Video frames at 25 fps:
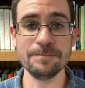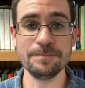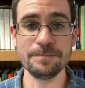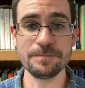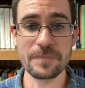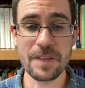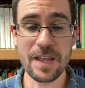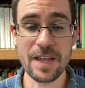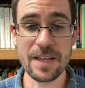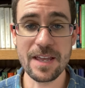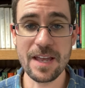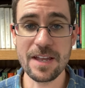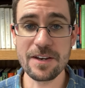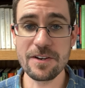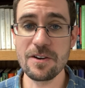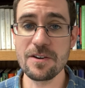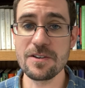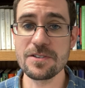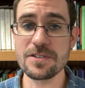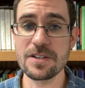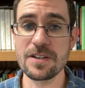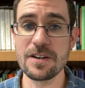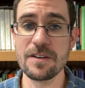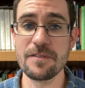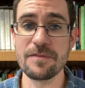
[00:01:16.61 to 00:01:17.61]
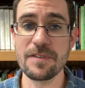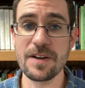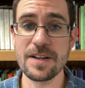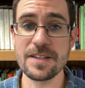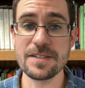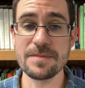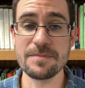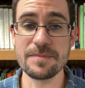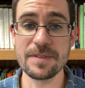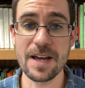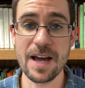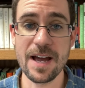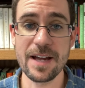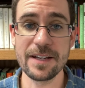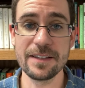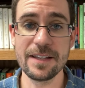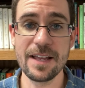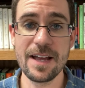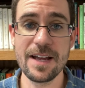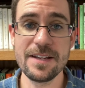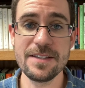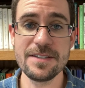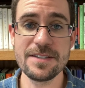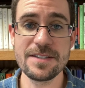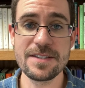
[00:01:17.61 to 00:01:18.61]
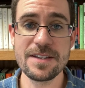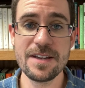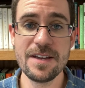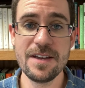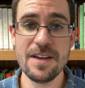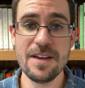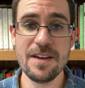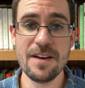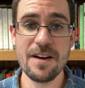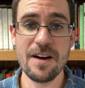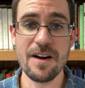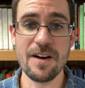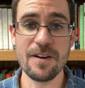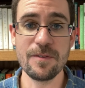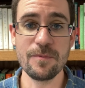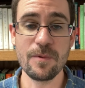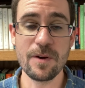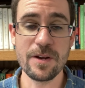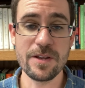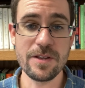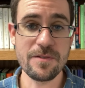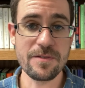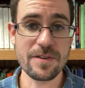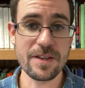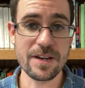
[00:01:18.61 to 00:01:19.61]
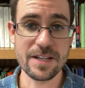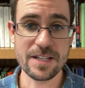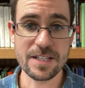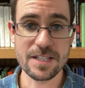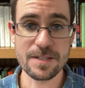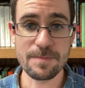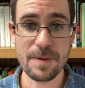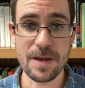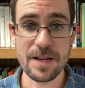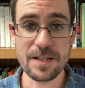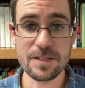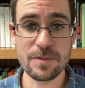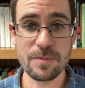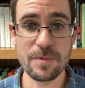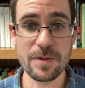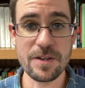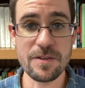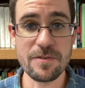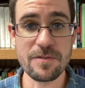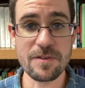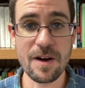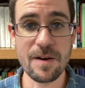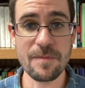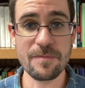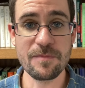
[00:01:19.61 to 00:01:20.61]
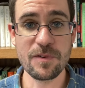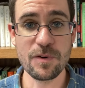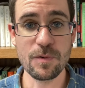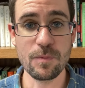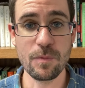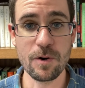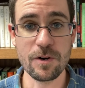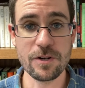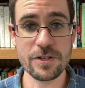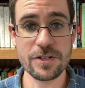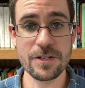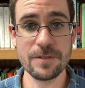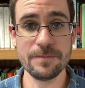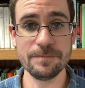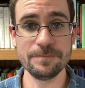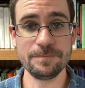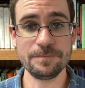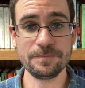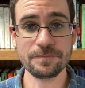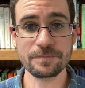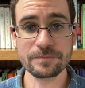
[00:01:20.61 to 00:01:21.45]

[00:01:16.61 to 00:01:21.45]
Again, you're also going to find some guidelines on what you can expect when you come for worship.